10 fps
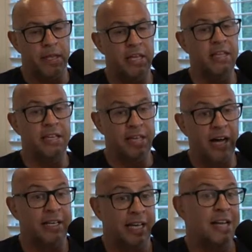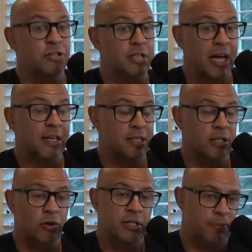either Jan catches Alex
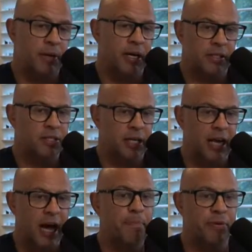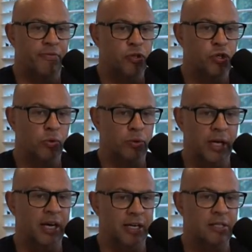and knocks him out. This can happen for sure.
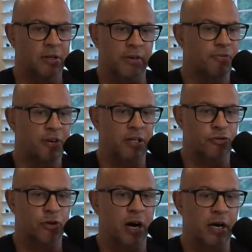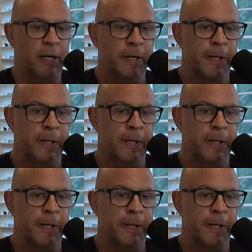Jan hits like a fucking truck.